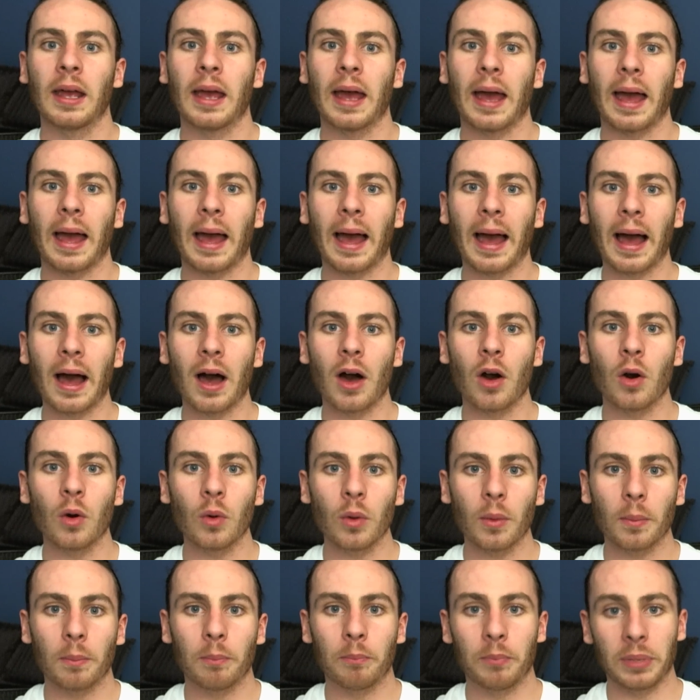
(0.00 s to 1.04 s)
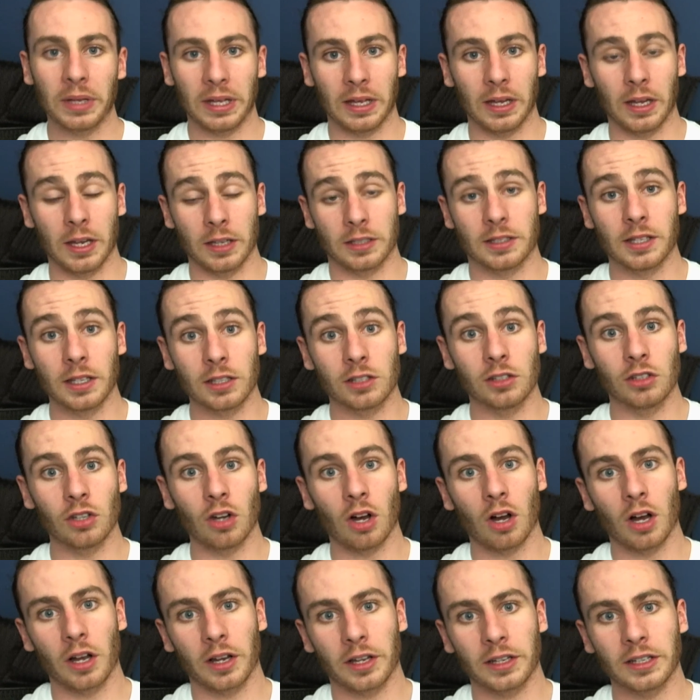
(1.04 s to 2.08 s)
How big is this
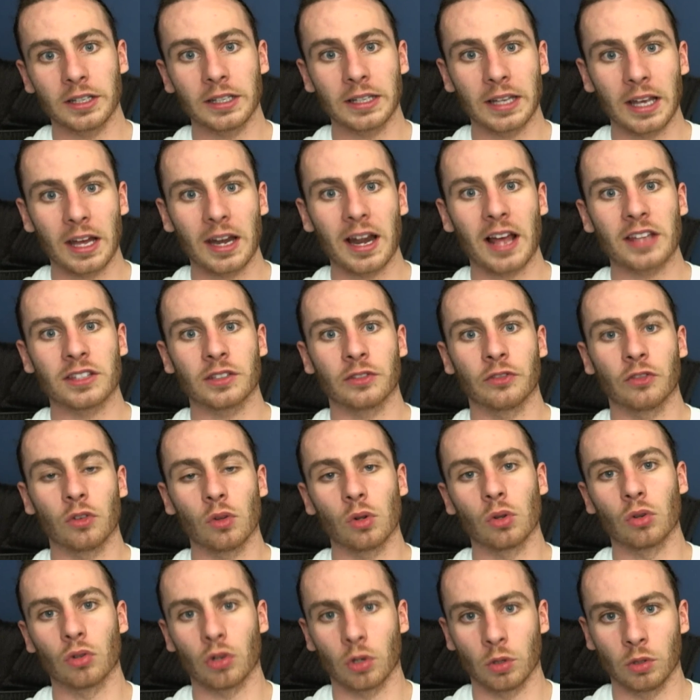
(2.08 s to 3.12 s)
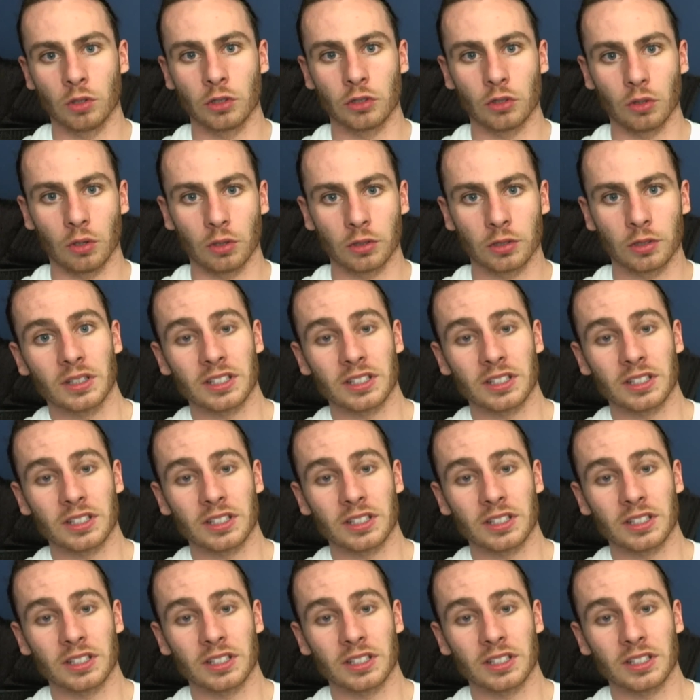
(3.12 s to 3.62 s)
dog going to get as a full-grown adult?